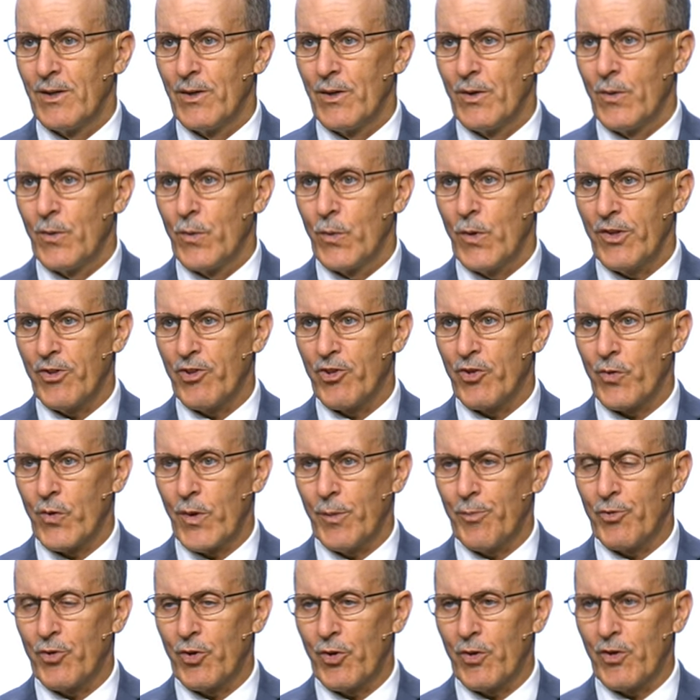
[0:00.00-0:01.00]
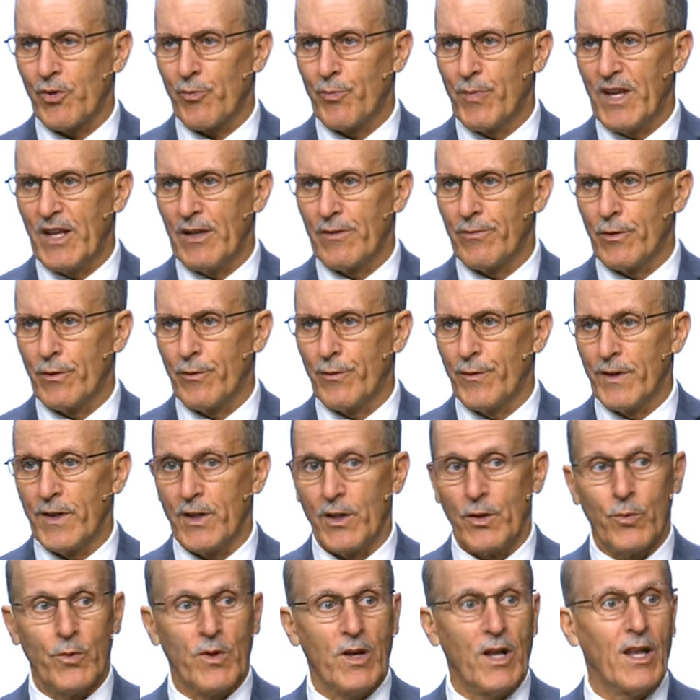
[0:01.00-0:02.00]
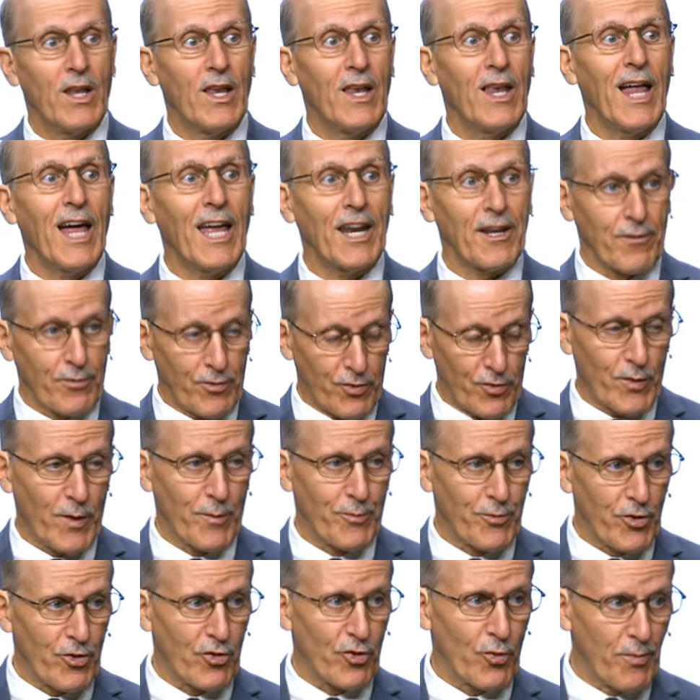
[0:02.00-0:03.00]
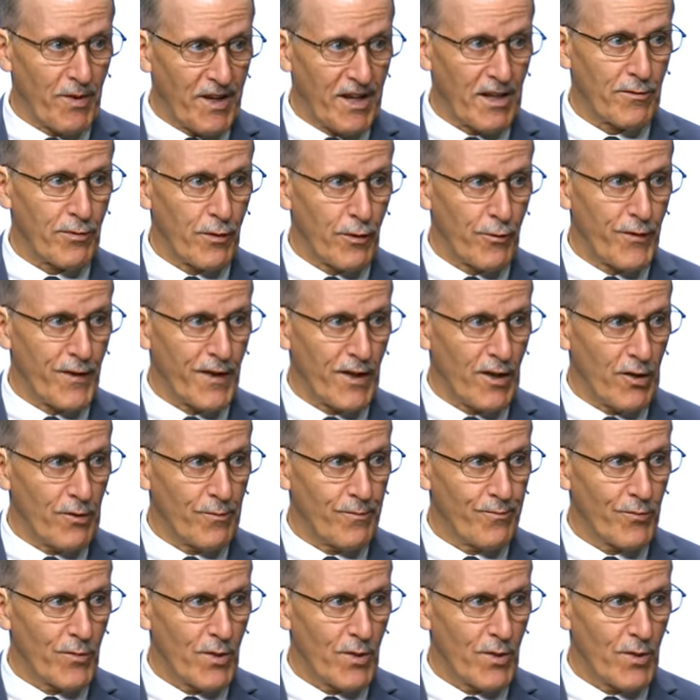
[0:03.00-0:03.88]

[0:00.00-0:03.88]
What scripture is being fulfilled? Well, a lot of scriptures are being fulfilled.